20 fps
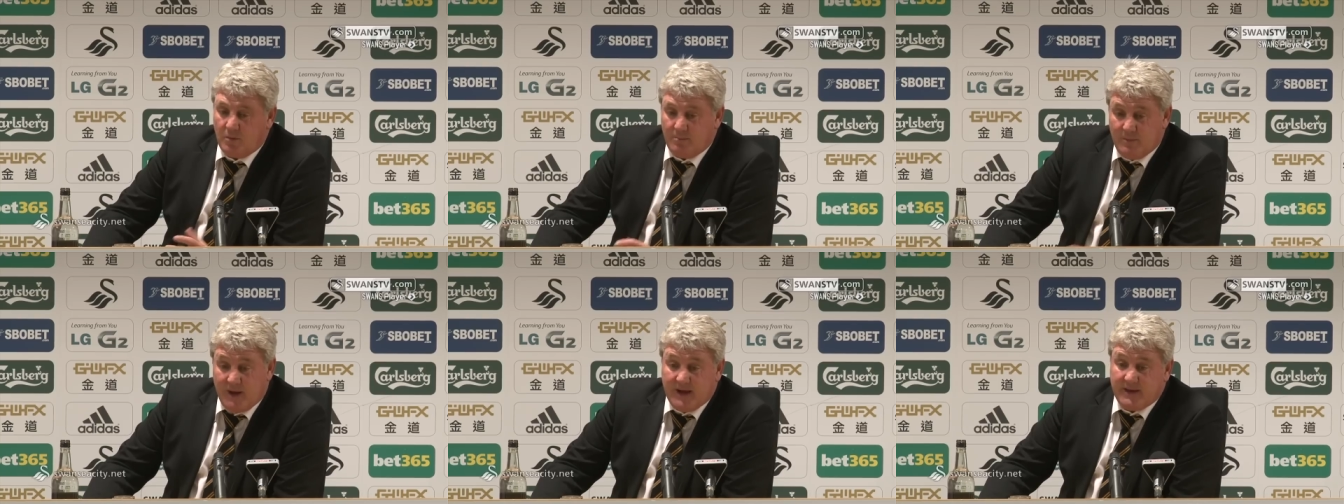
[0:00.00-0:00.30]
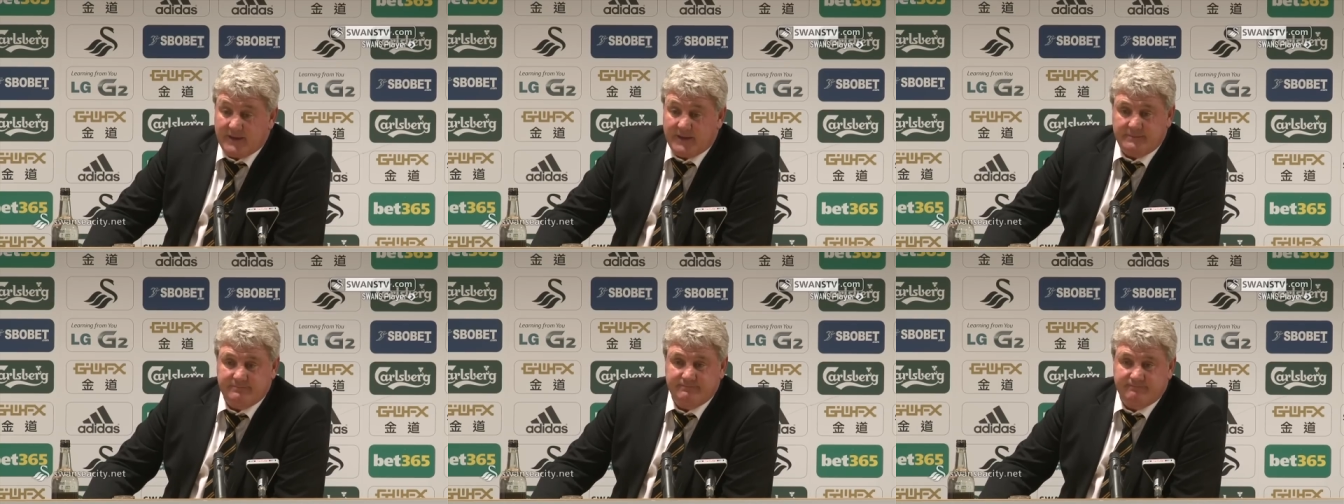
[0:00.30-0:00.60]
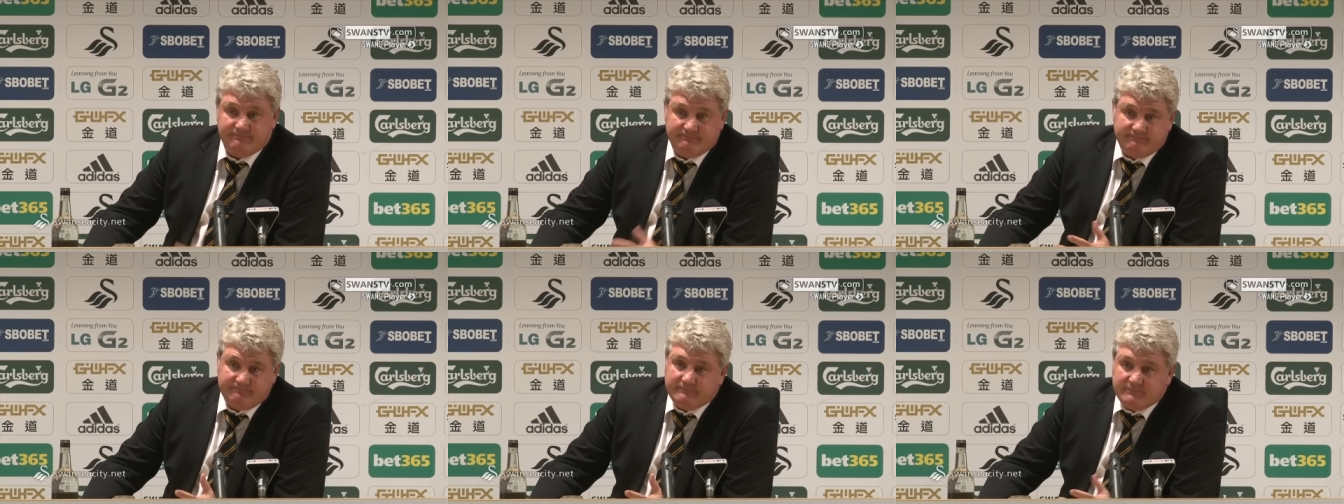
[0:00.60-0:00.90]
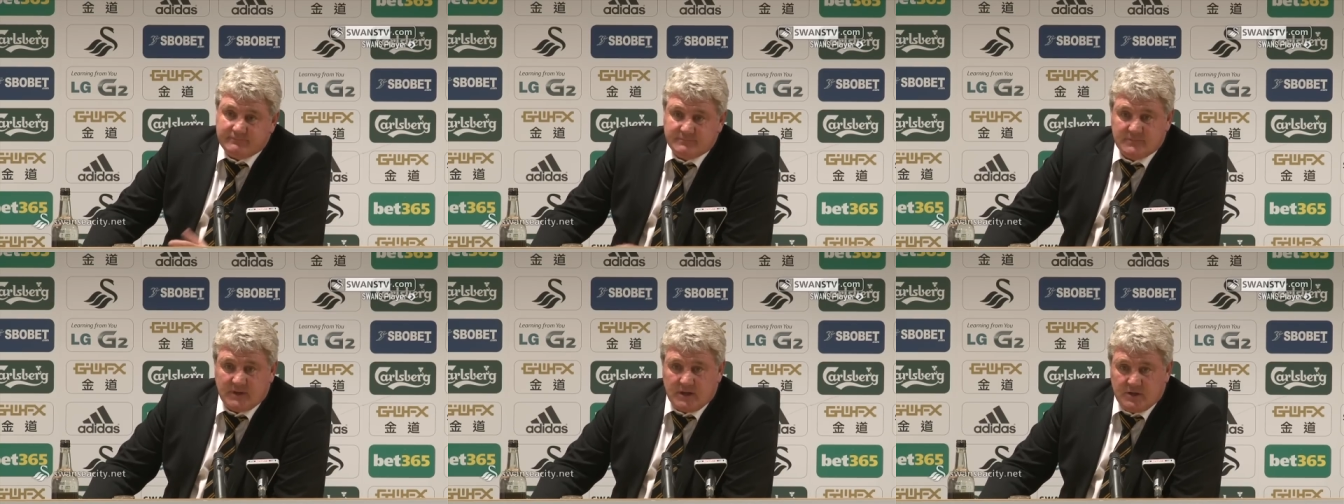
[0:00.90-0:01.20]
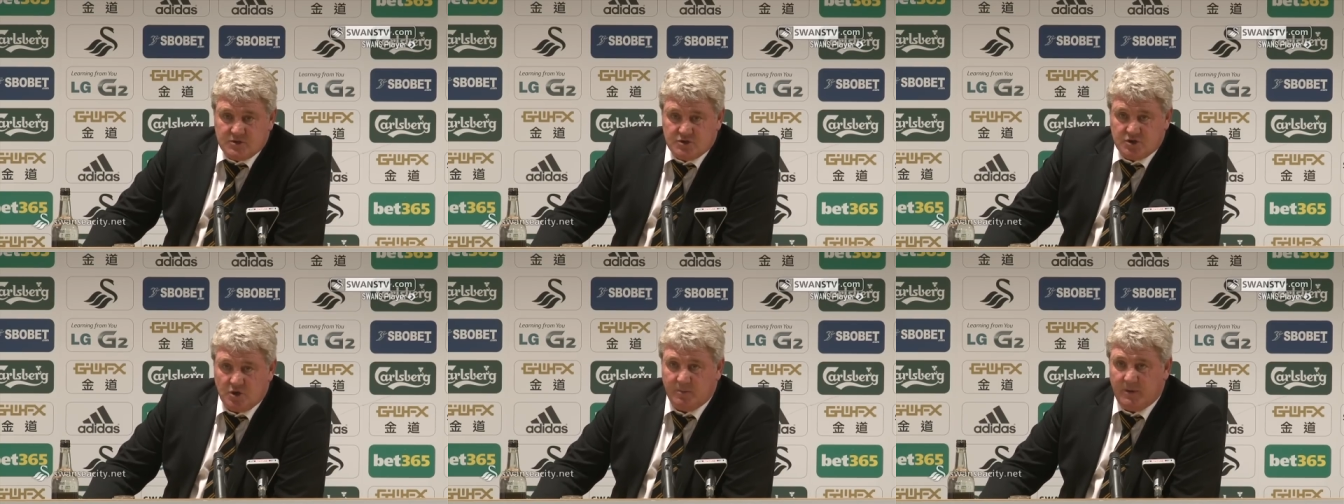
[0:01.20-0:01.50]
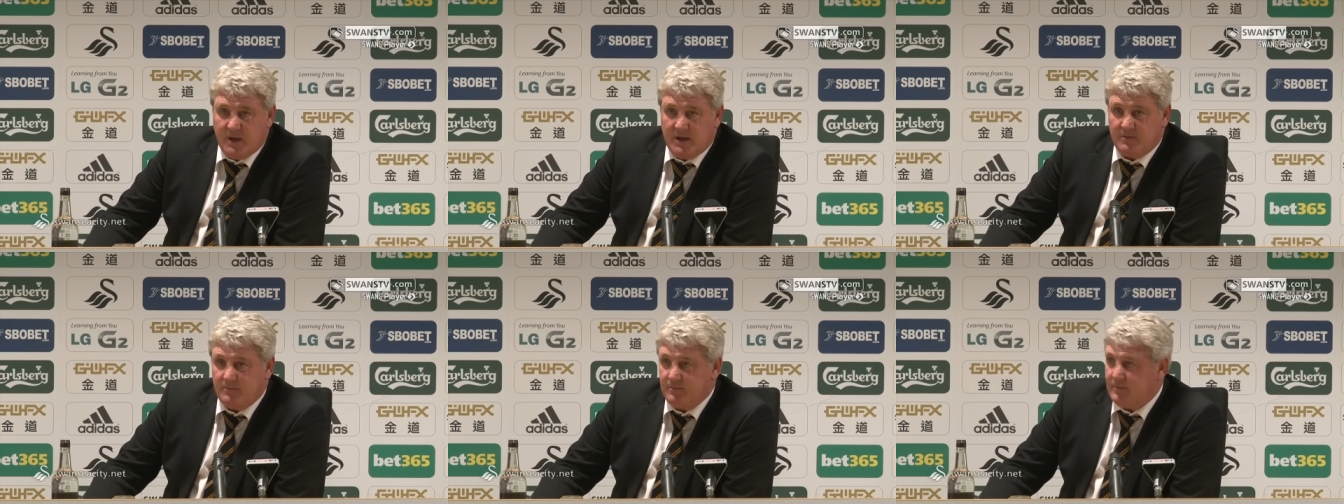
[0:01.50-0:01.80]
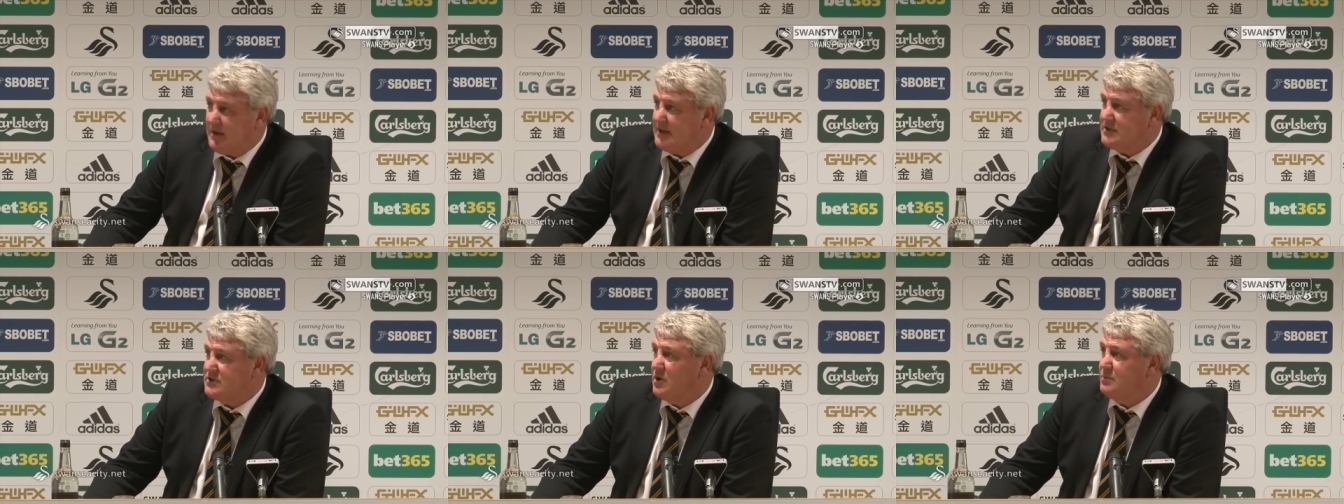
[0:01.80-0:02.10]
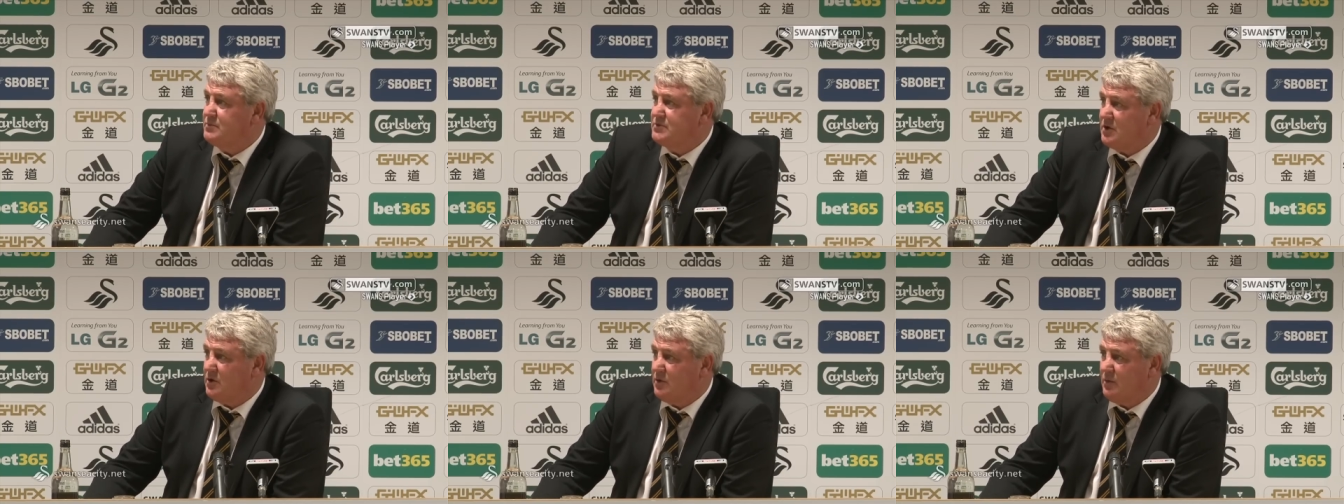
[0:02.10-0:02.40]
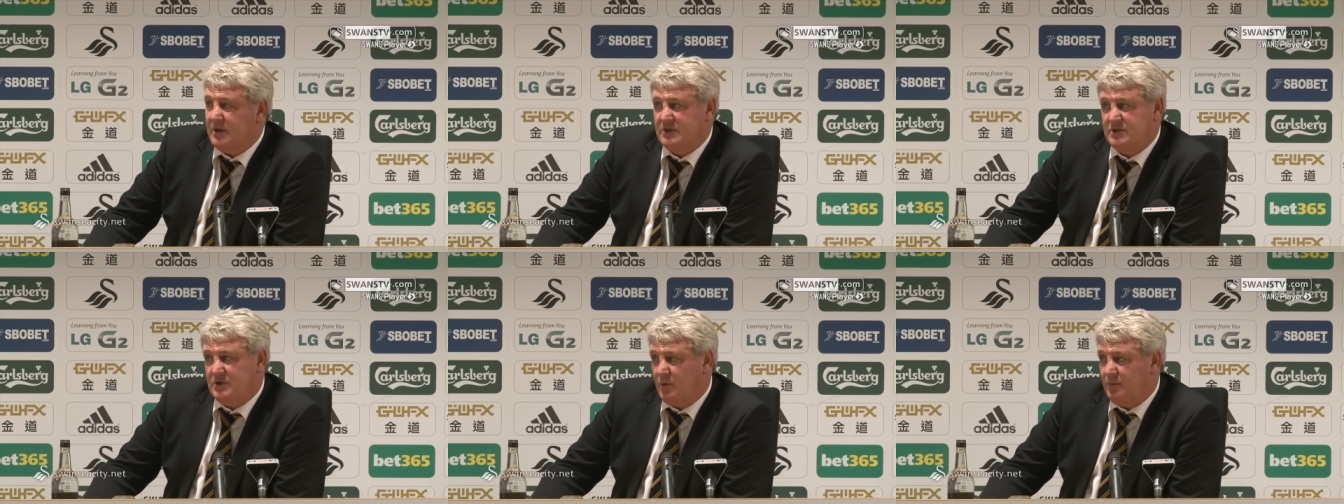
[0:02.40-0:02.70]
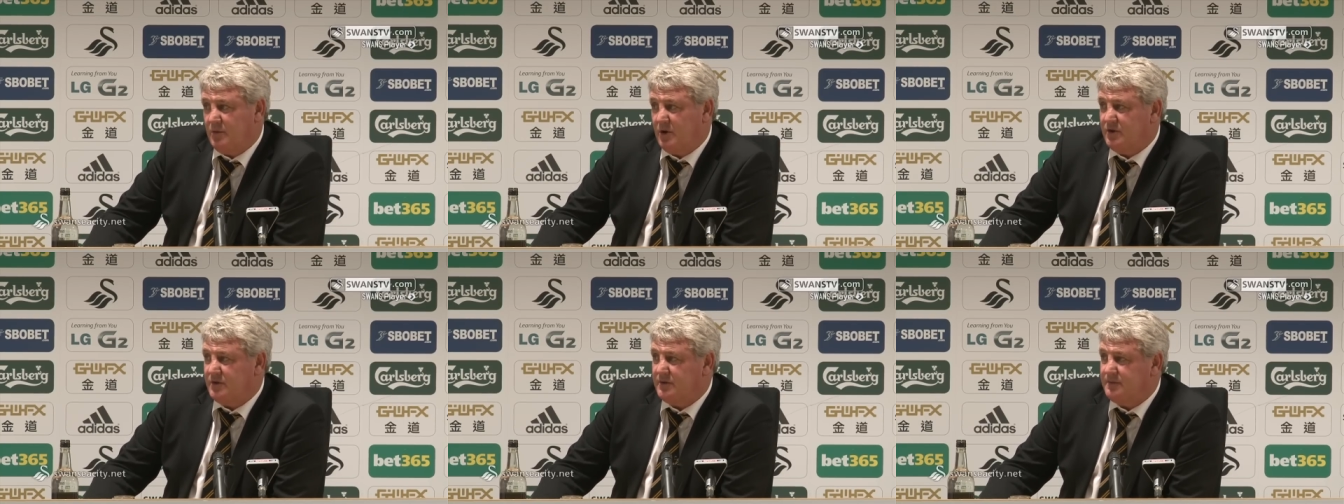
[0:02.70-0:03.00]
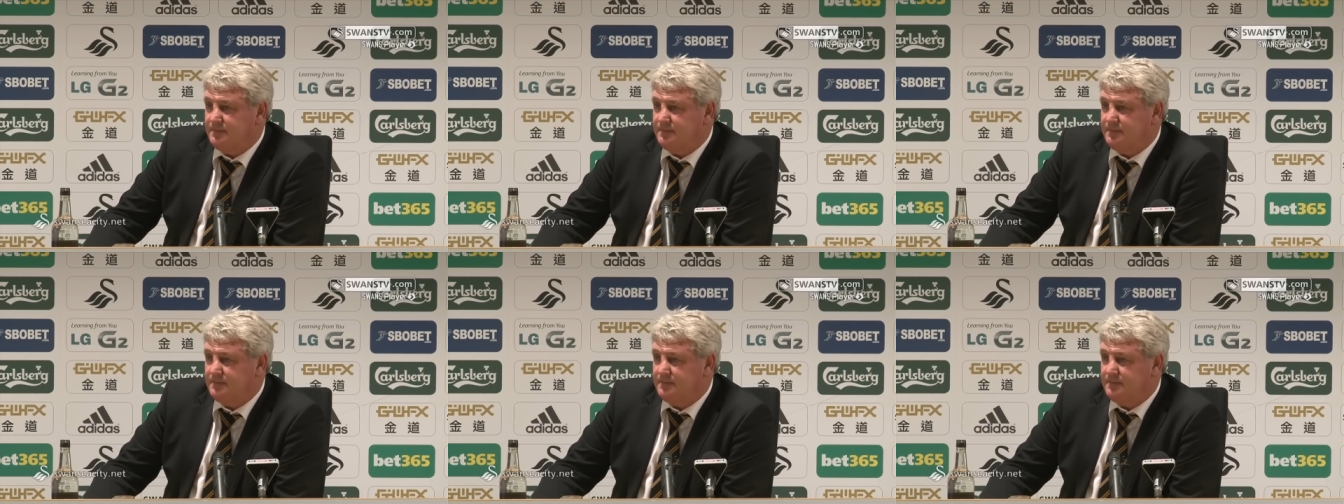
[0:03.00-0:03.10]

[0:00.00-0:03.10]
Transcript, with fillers: him back, then so be it. Let's hope so. Let's hope not.